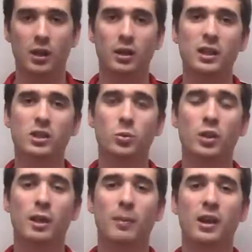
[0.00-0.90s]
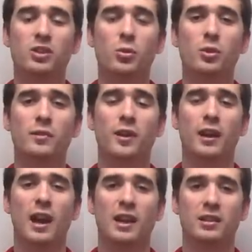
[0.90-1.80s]
The Lynx were led by Tori
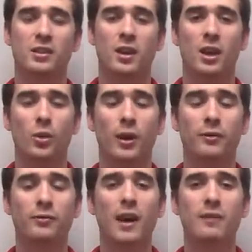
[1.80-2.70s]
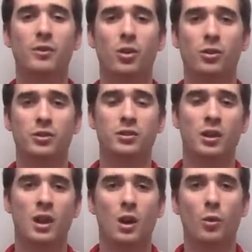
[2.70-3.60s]
Van Heist, who had five goals,
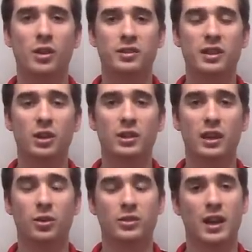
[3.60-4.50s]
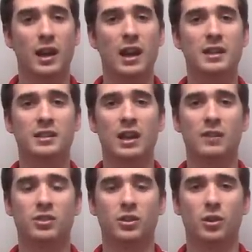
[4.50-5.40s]
while Sarah Daniels had eight
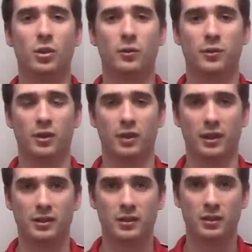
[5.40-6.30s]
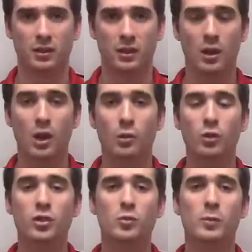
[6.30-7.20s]
saves in goal for the Lynx.
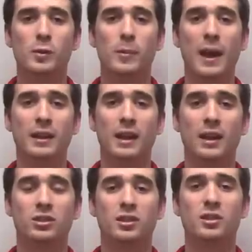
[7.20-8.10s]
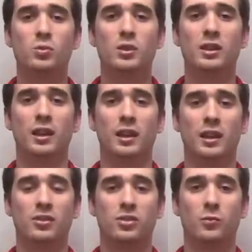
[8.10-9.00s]
Rhodes will be back in action this weekend
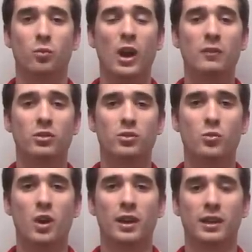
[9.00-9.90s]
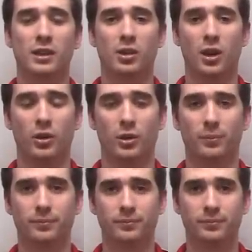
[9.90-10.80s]
against rival Sewanee here at home.